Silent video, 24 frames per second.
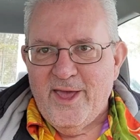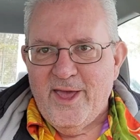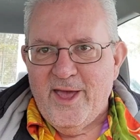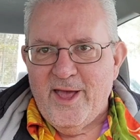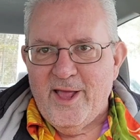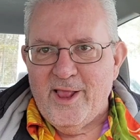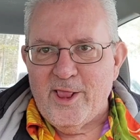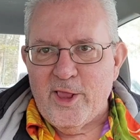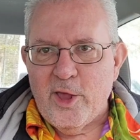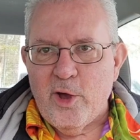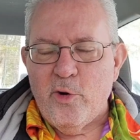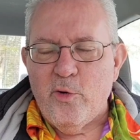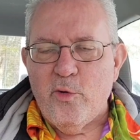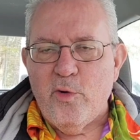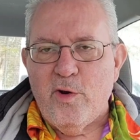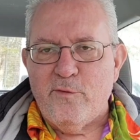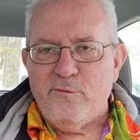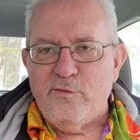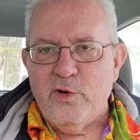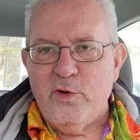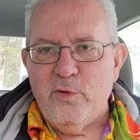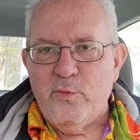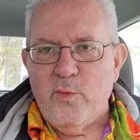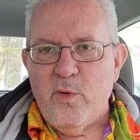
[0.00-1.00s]
Hello,
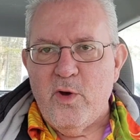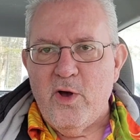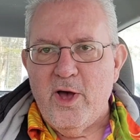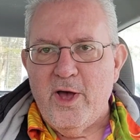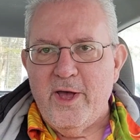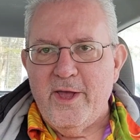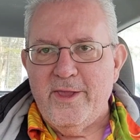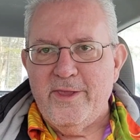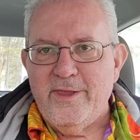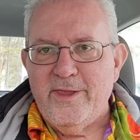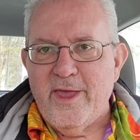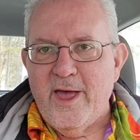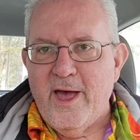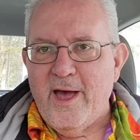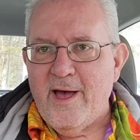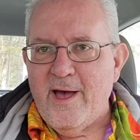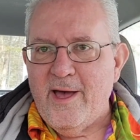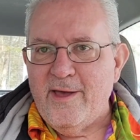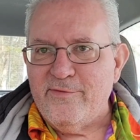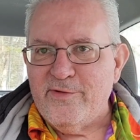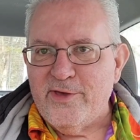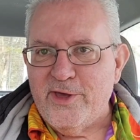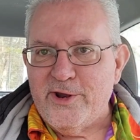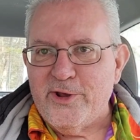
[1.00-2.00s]
everyone.
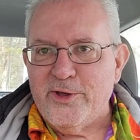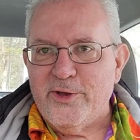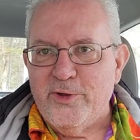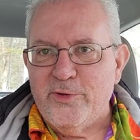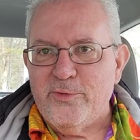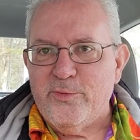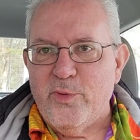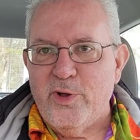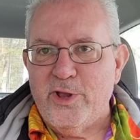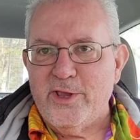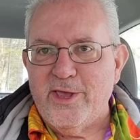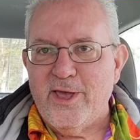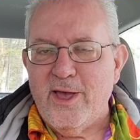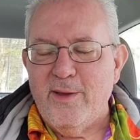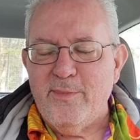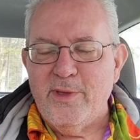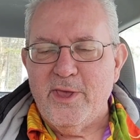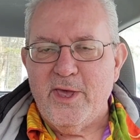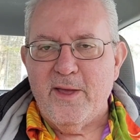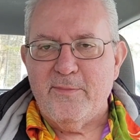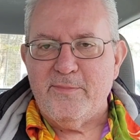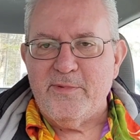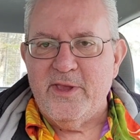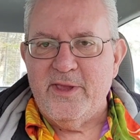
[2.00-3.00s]
I've got a good one
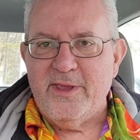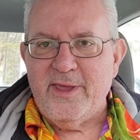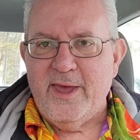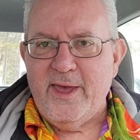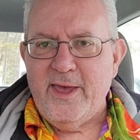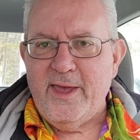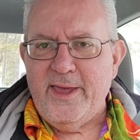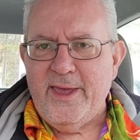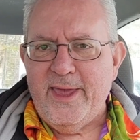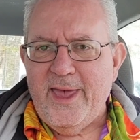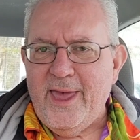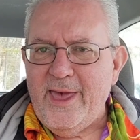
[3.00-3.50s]
coming up today.